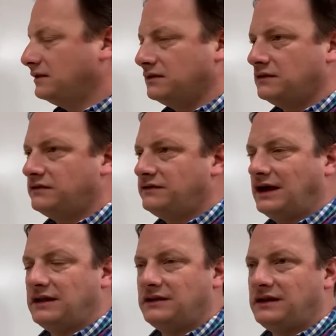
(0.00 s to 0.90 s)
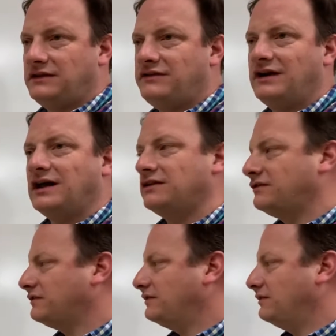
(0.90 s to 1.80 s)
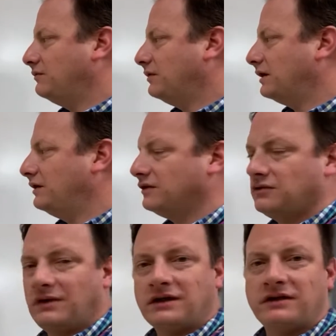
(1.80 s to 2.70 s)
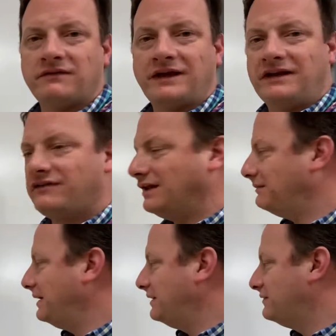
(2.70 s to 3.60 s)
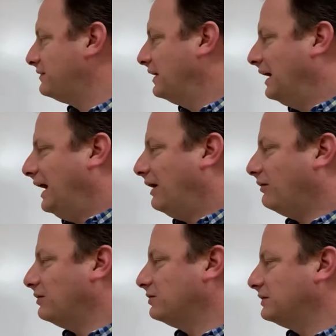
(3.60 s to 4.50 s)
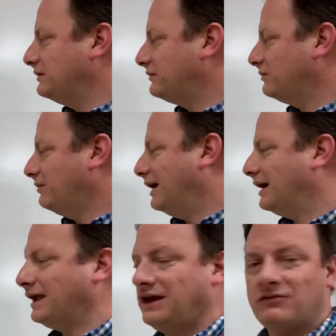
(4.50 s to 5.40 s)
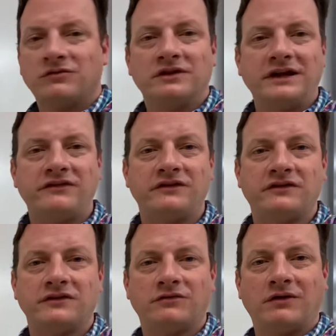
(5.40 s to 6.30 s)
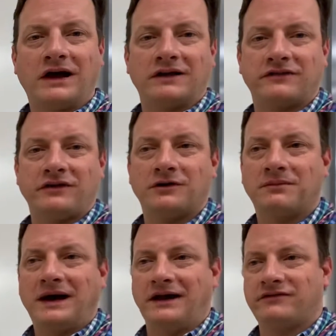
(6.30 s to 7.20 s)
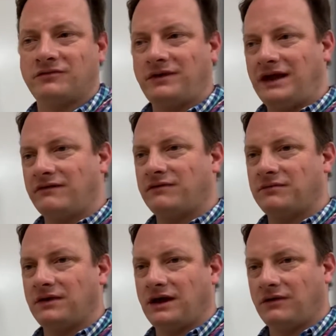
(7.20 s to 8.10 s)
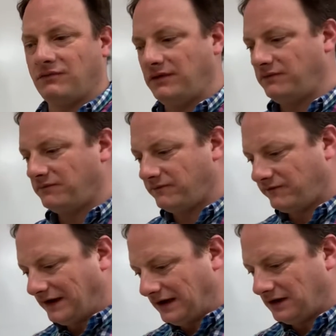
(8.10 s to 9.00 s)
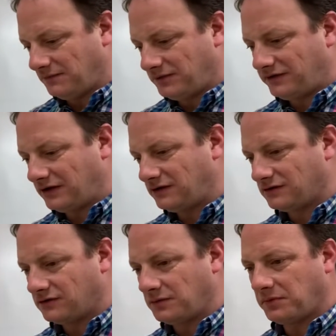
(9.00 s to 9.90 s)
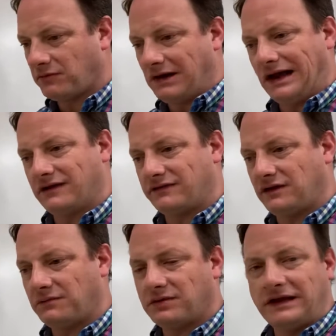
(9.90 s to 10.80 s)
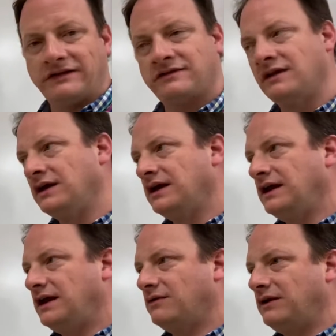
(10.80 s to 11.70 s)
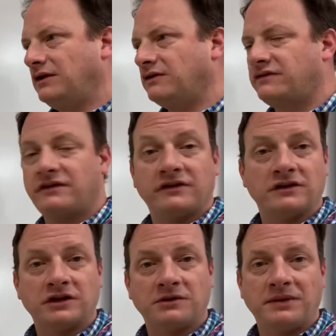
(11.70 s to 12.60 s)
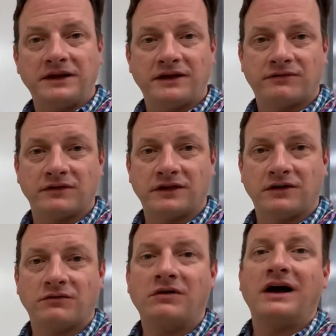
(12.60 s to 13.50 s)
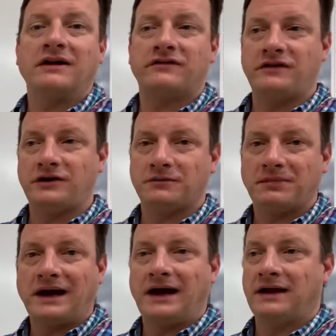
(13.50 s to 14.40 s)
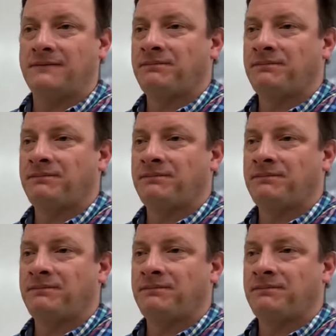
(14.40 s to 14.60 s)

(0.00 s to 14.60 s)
the geologists want to know the relative age. That means how old is the rock in relation to the rocks nearby. So we find a particular group of rocks in a place, and we notice that they're a little bit different than the rocks nearby.